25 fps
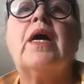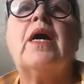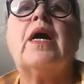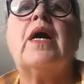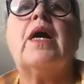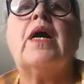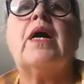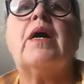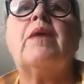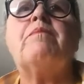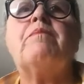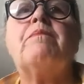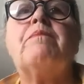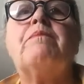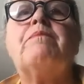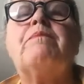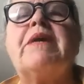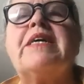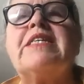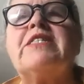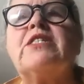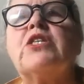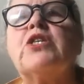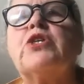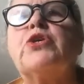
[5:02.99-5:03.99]

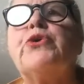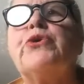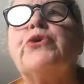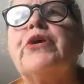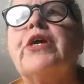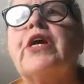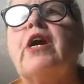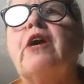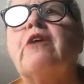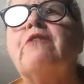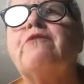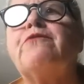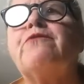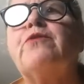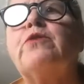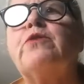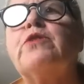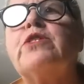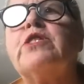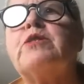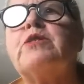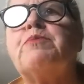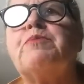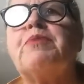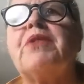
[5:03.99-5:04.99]
by securing our
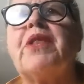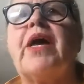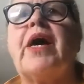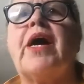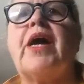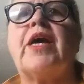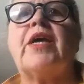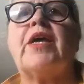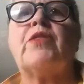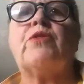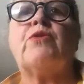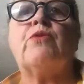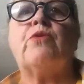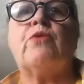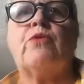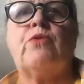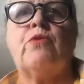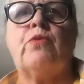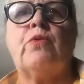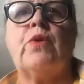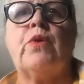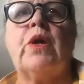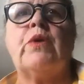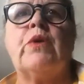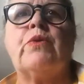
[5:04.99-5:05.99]
food supply
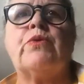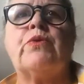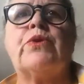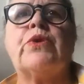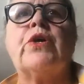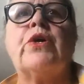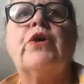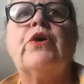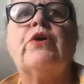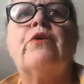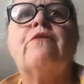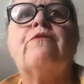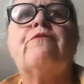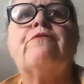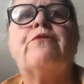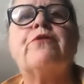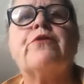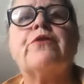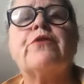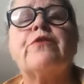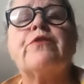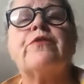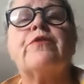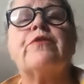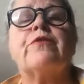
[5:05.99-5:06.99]
throughout
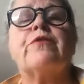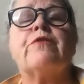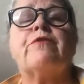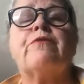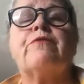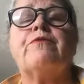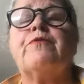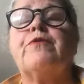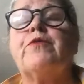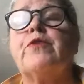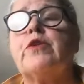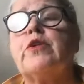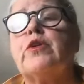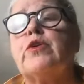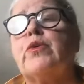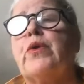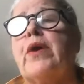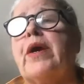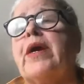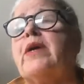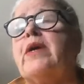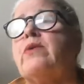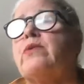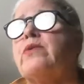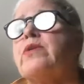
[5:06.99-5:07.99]
fertile
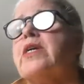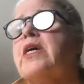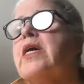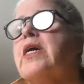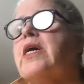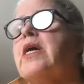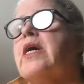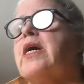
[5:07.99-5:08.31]
ground.